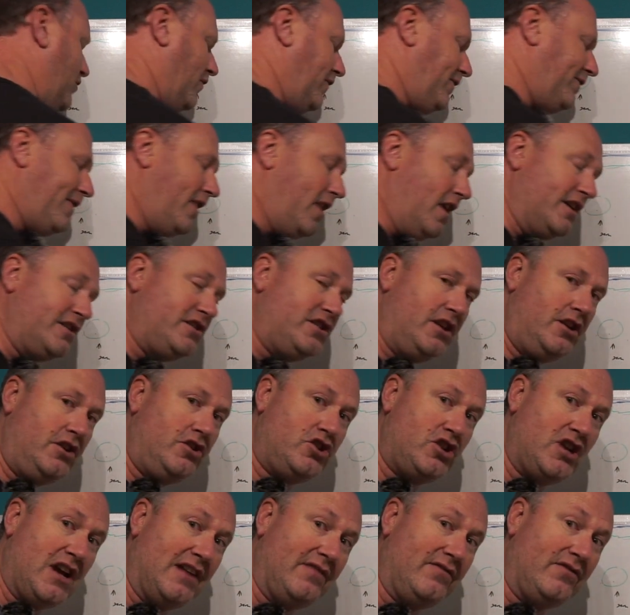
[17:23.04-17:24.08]
a fighting
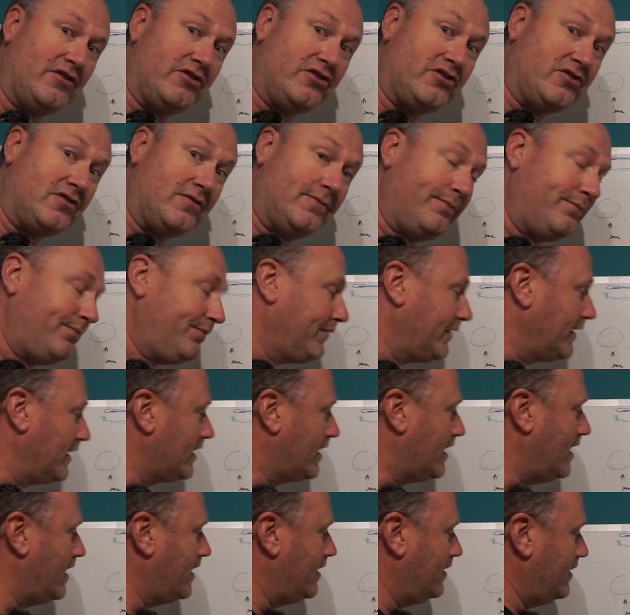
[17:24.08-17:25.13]
chance.
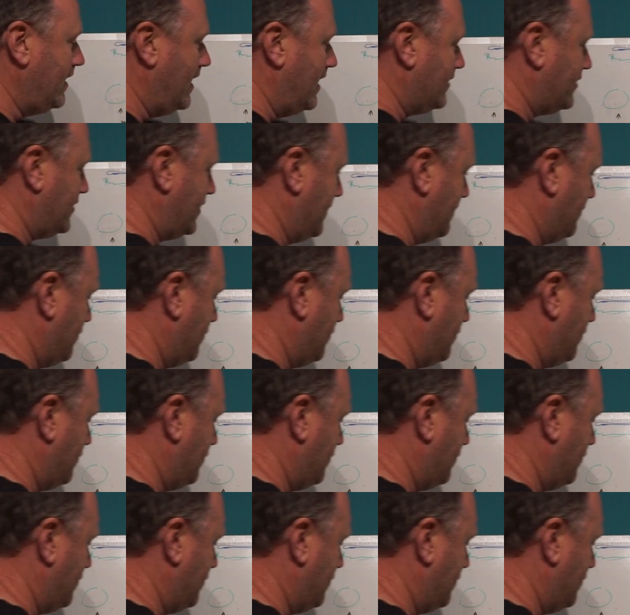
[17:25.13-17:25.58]
Okay, and that's the